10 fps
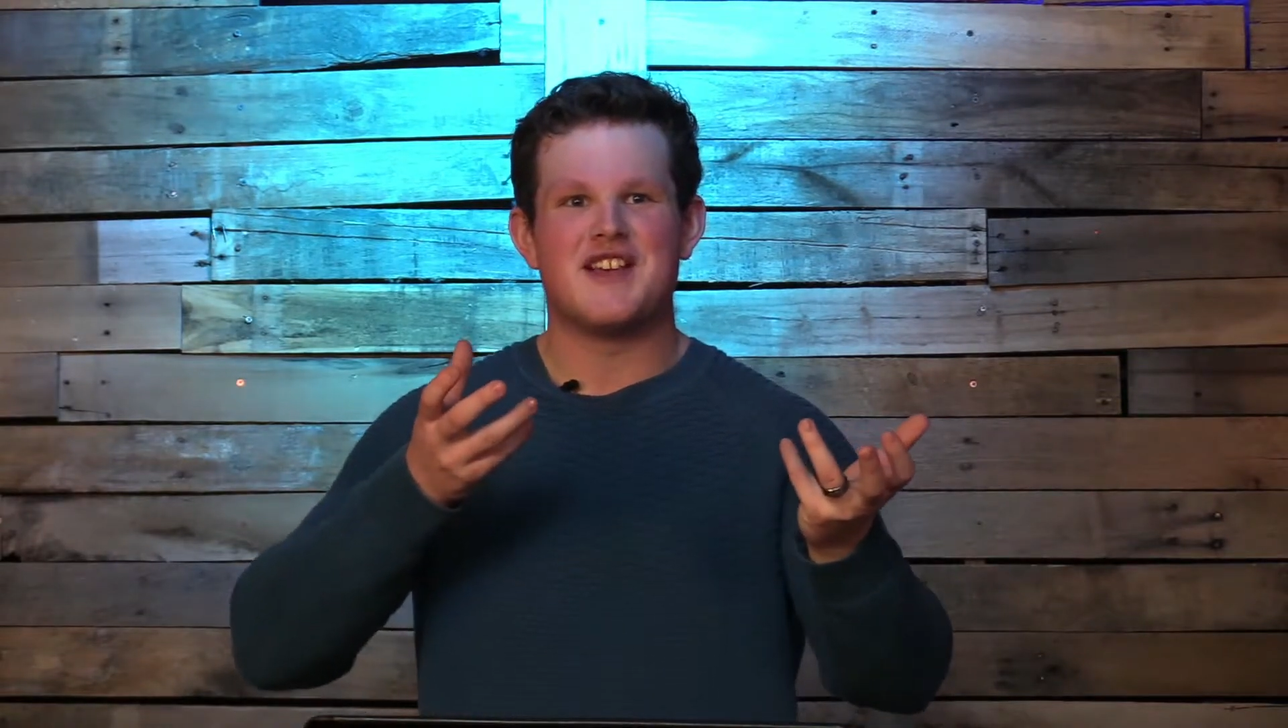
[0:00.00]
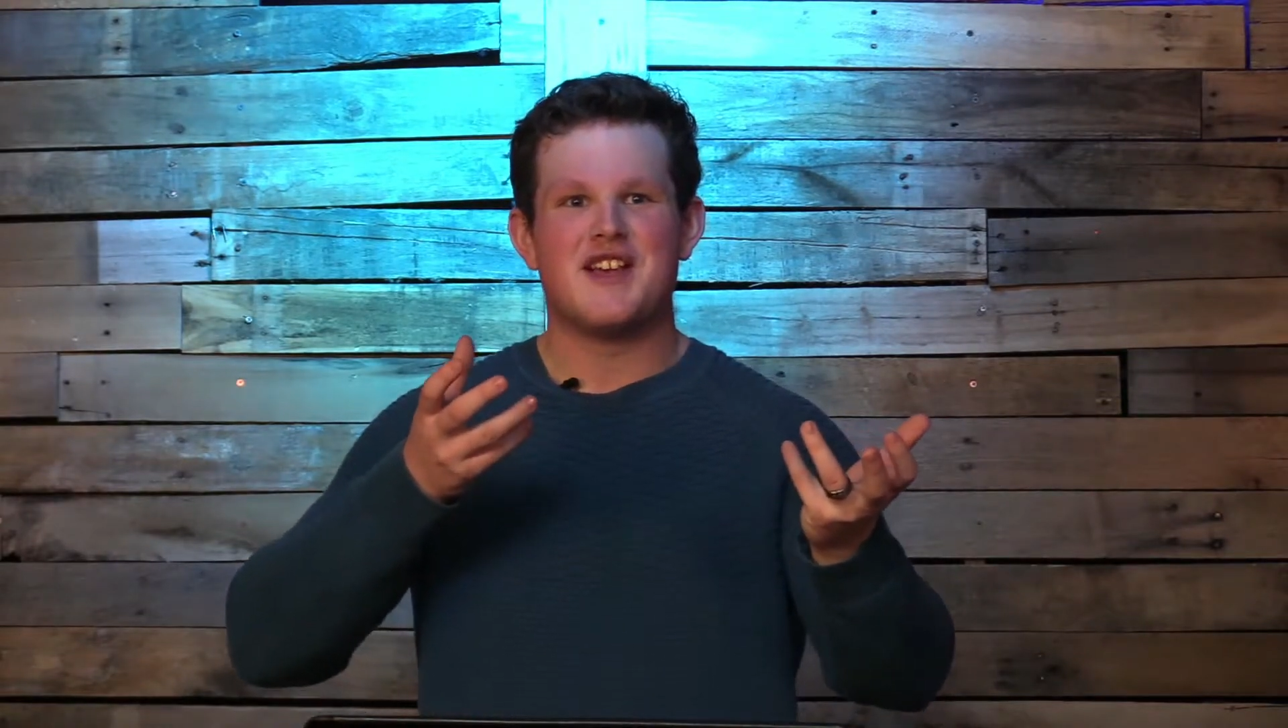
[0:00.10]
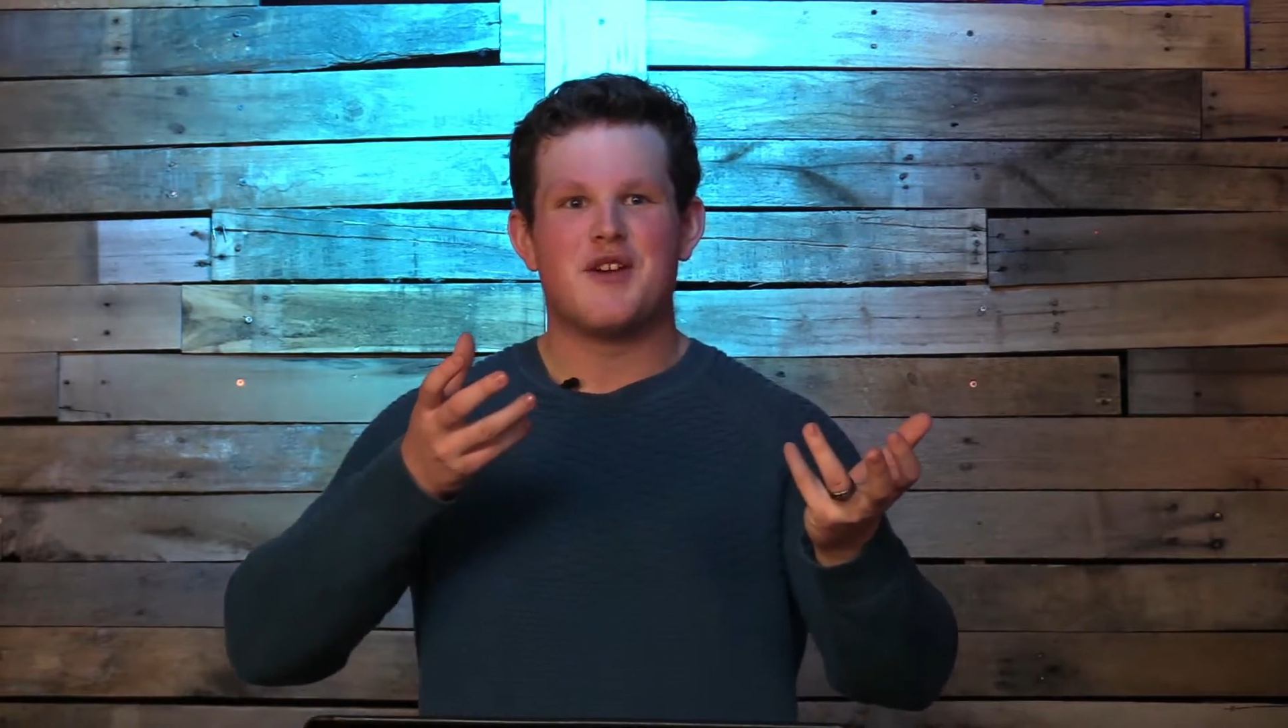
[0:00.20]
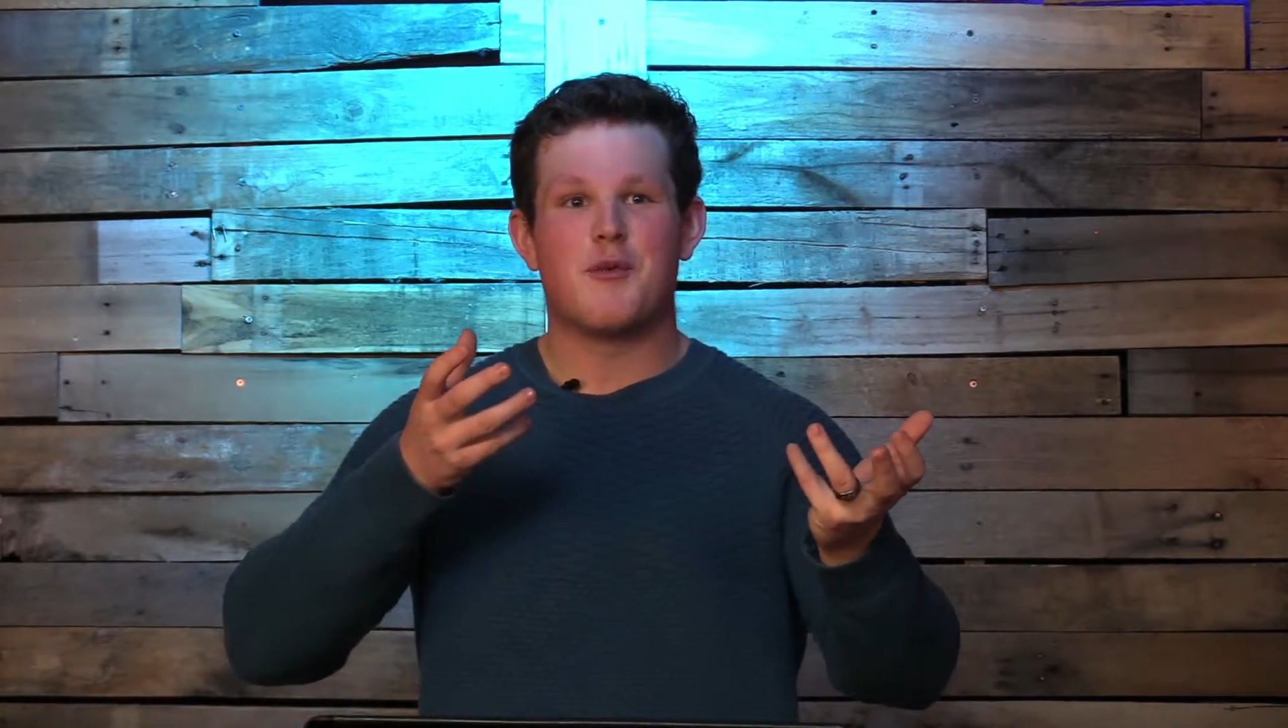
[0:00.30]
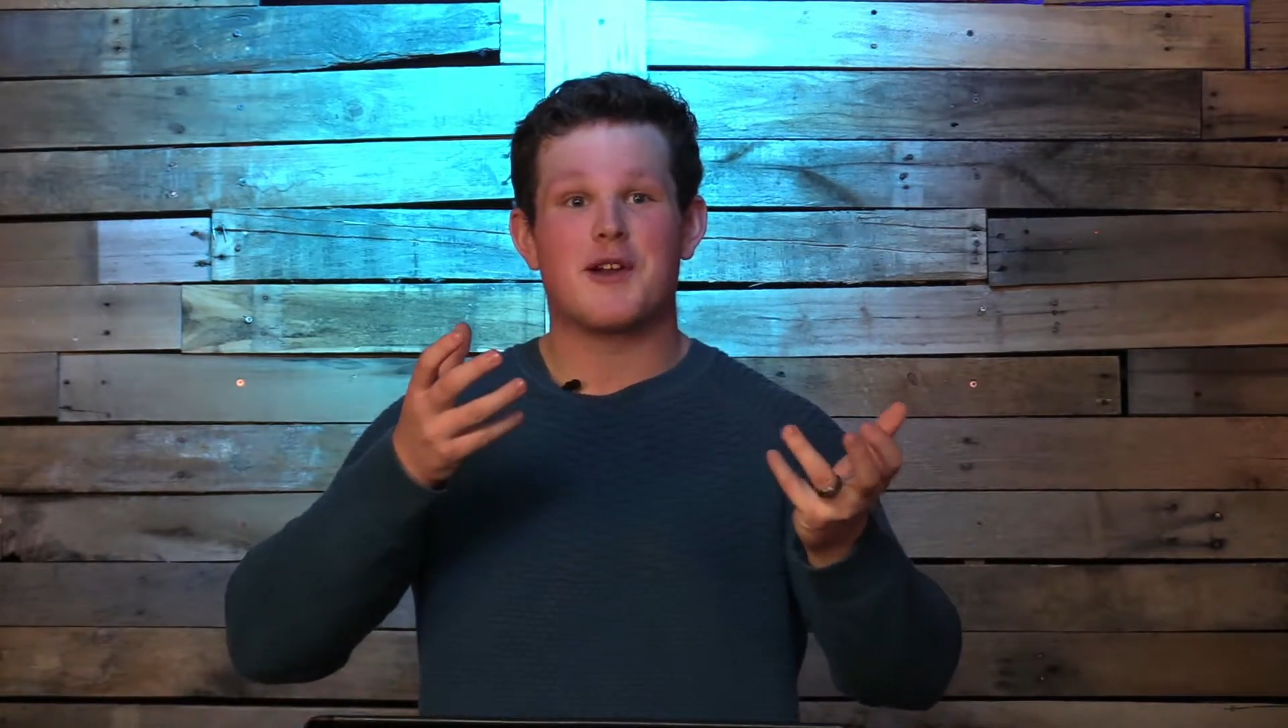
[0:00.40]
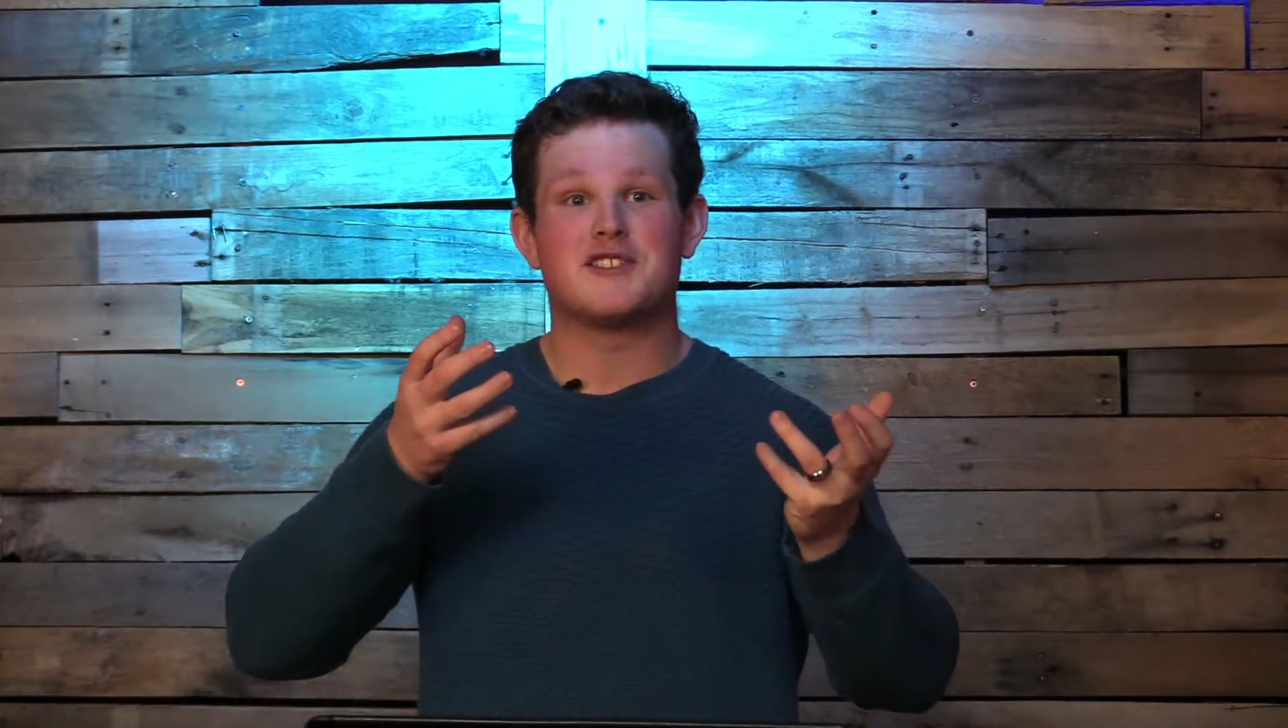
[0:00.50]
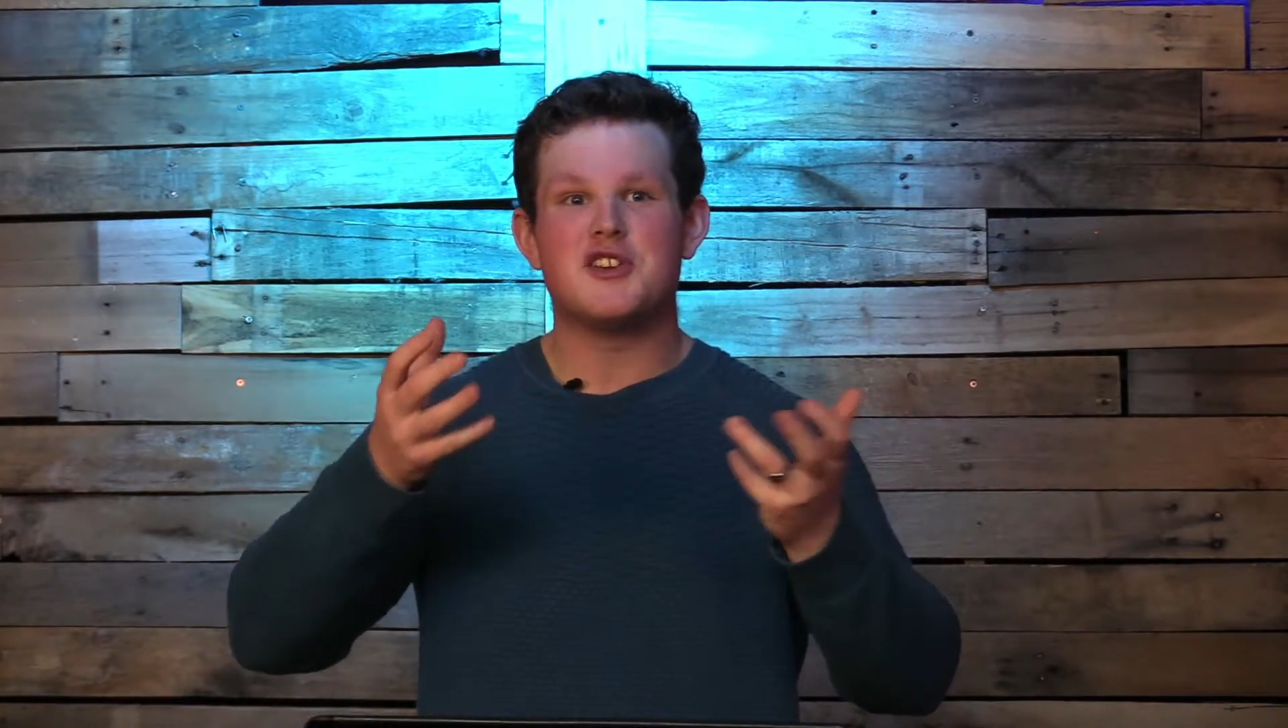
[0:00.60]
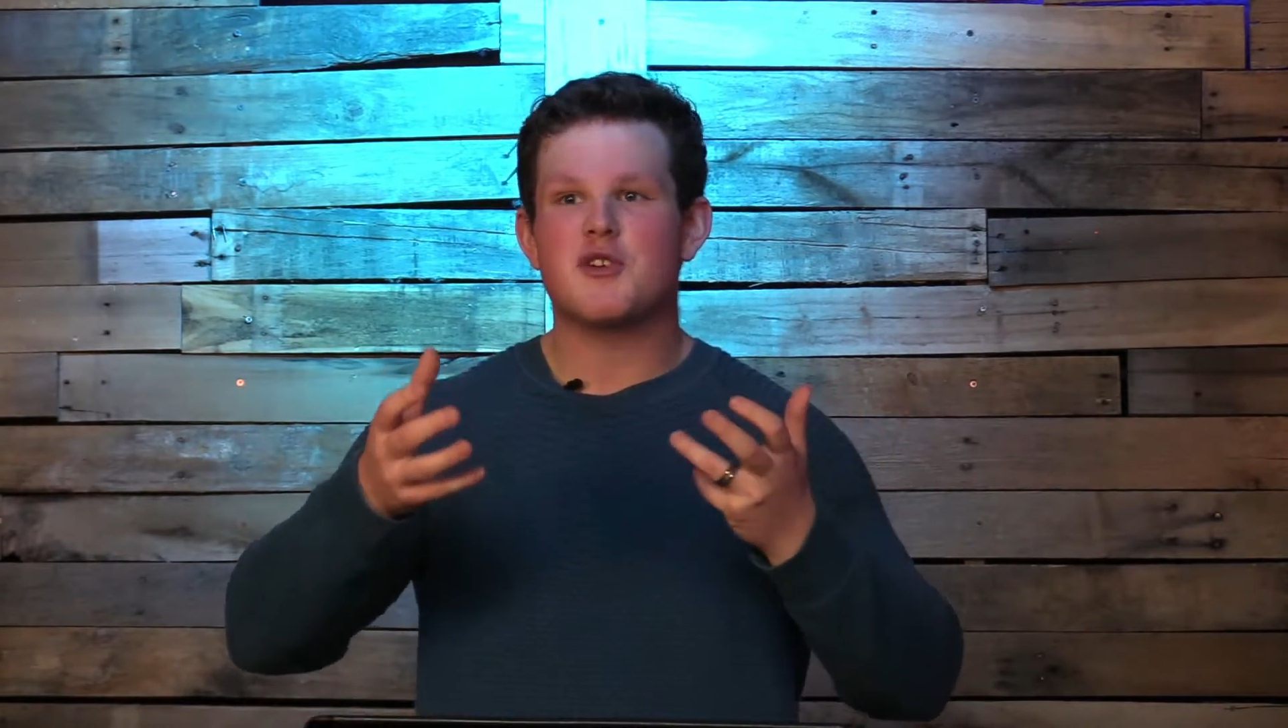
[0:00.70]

where 2 or